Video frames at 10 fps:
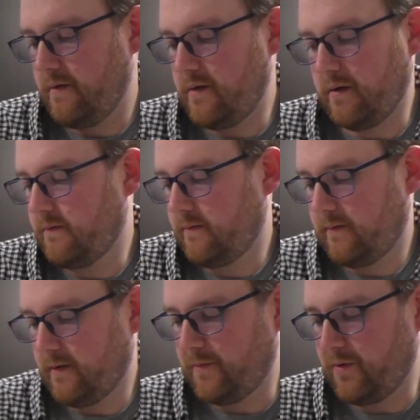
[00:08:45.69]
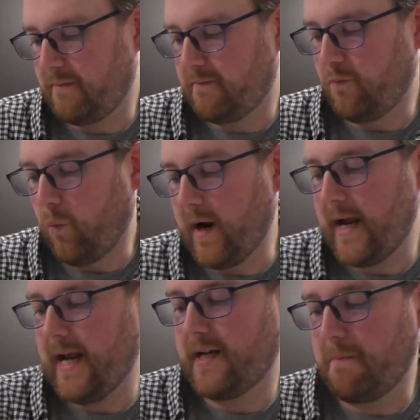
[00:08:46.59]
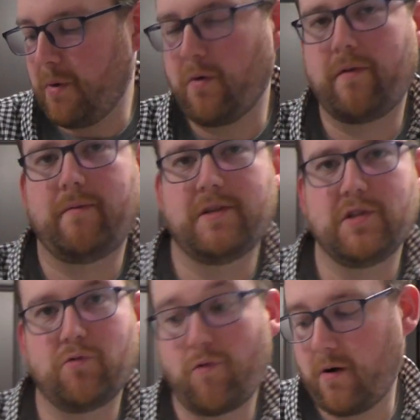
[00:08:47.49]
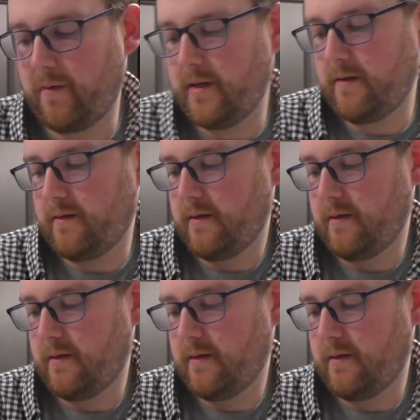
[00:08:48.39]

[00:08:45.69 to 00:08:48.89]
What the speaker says: No, I'm doing one hand in both, which is the wrong way to do it.